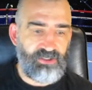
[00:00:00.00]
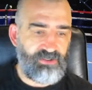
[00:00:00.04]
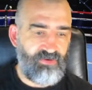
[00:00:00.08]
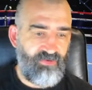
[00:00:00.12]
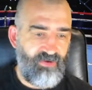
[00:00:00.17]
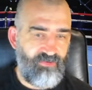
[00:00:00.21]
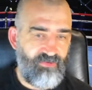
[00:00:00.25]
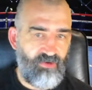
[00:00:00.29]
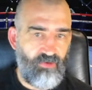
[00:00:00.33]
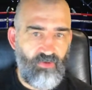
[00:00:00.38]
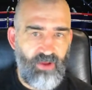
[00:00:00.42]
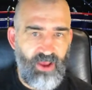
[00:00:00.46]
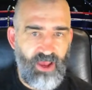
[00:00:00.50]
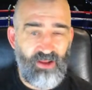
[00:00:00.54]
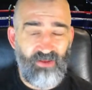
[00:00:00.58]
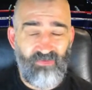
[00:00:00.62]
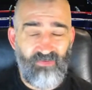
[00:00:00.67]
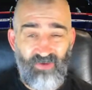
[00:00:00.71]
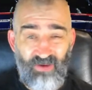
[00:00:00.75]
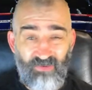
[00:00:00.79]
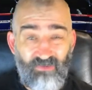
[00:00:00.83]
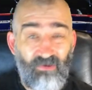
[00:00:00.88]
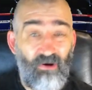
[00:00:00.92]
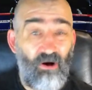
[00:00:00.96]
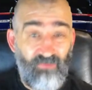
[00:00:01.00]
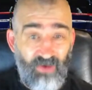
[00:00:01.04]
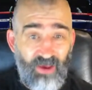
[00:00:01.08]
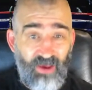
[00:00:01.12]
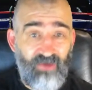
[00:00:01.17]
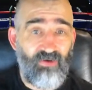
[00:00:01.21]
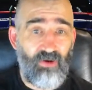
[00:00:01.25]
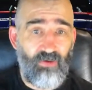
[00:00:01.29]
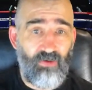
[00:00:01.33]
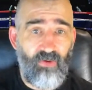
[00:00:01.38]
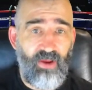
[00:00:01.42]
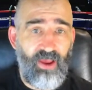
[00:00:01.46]
of every round of
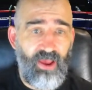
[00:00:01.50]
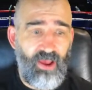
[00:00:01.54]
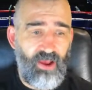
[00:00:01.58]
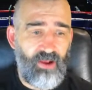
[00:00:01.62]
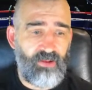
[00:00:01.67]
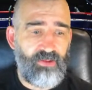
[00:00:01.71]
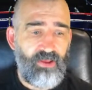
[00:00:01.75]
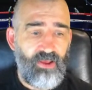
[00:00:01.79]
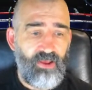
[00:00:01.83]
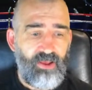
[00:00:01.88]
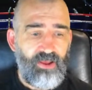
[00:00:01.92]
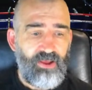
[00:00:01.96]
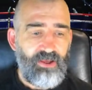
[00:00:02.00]
every round.